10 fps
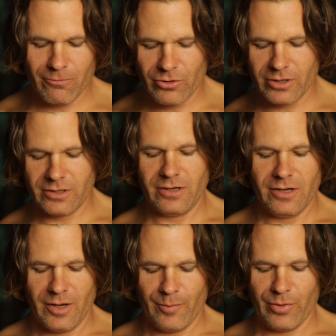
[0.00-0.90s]
one,
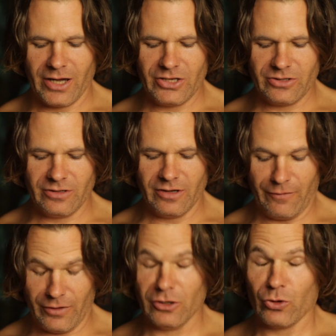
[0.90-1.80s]
but I of
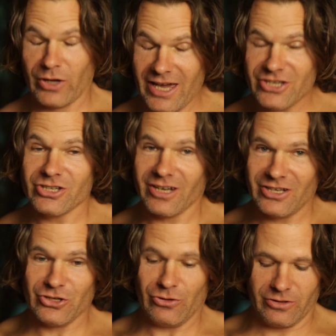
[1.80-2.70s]
the location I
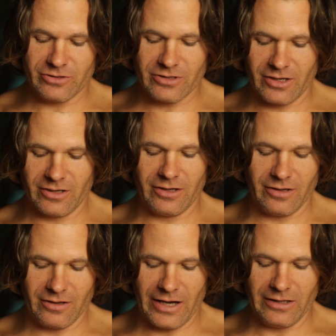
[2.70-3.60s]
do. It was on an
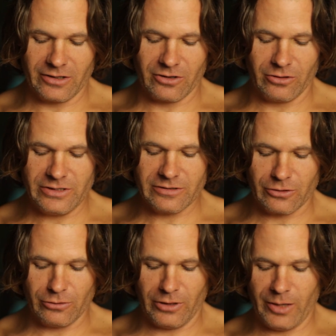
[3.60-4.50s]
island called Isla
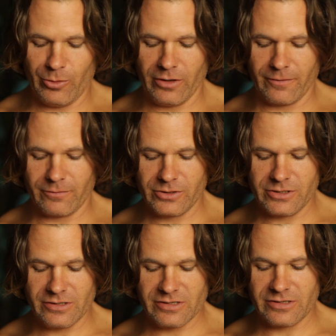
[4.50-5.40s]
Culebra, which
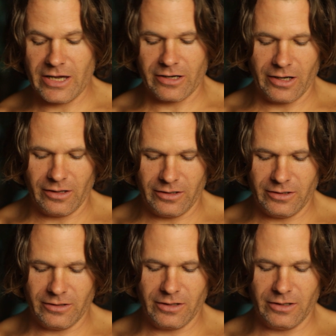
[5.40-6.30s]
is Snake
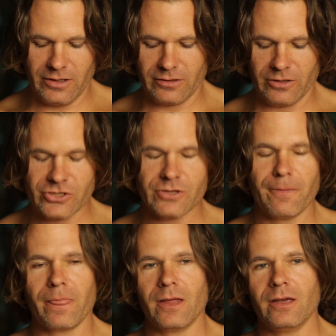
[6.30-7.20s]
Island in English.
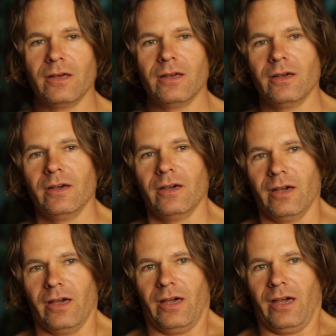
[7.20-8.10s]

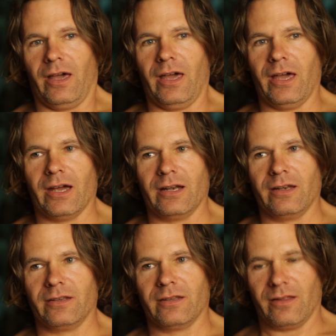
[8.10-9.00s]

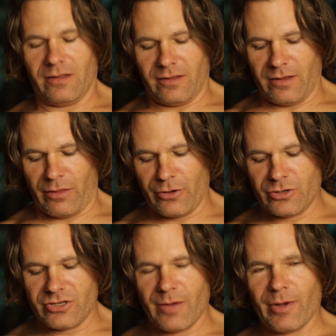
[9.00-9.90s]
And the third
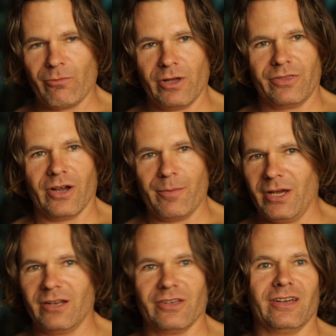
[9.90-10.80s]
time I went there, I
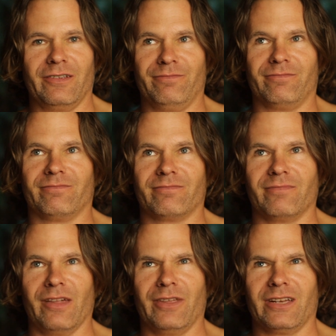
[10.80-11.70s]
made
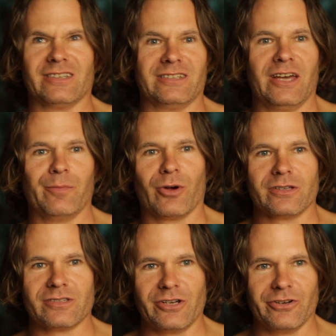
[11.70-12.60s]
I think it's a 10-part
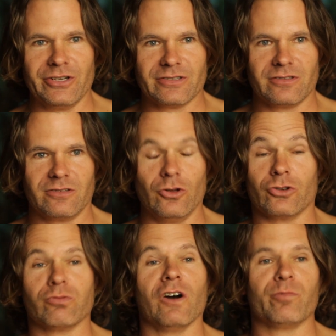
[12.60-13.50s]
series. No,
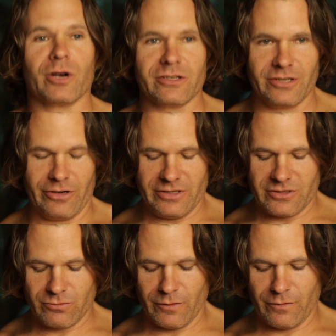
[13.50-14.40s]
12-part series,
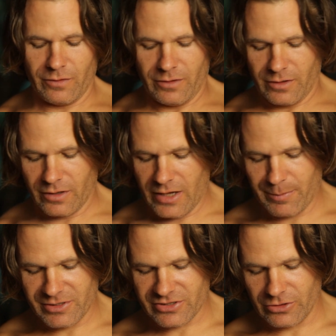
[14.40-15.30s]
12
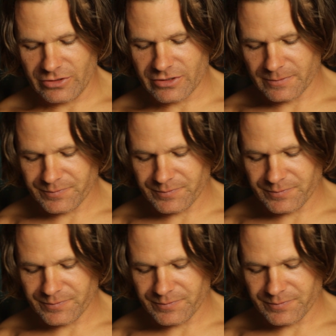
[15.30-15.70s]
episodes